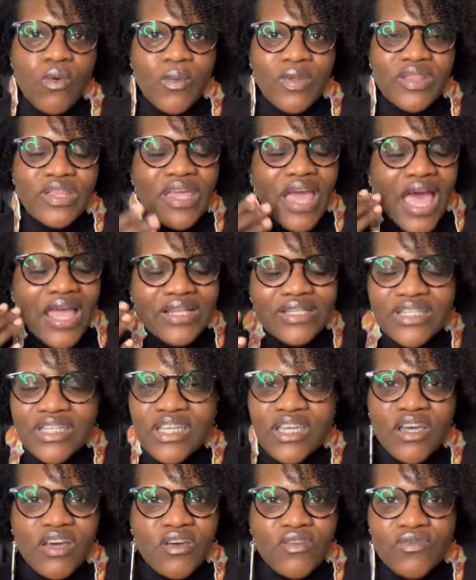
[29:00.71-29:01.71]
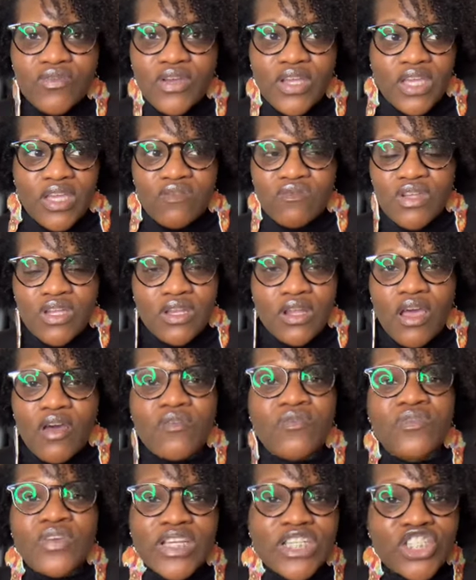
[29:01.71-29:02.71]
with the idea of even a
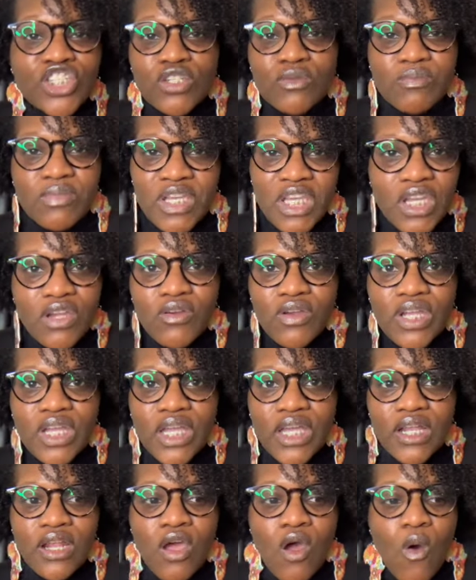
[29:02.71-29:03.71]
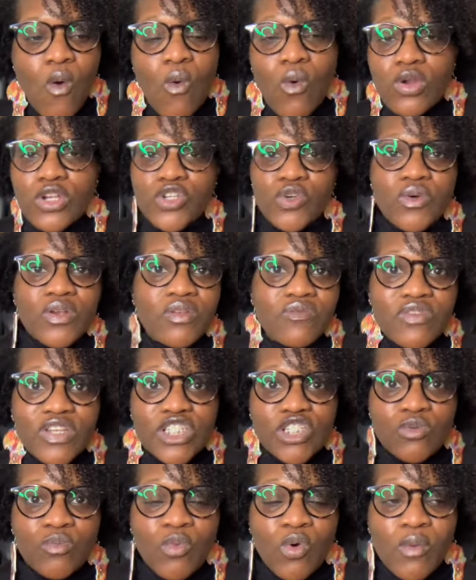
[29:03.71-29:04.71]
vision period or doing a
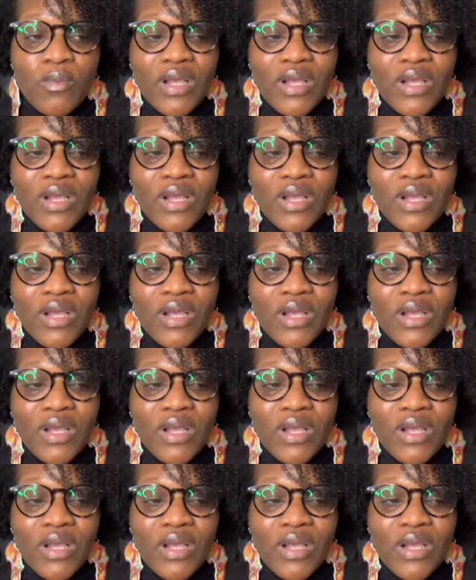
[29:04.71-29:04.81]
vision board,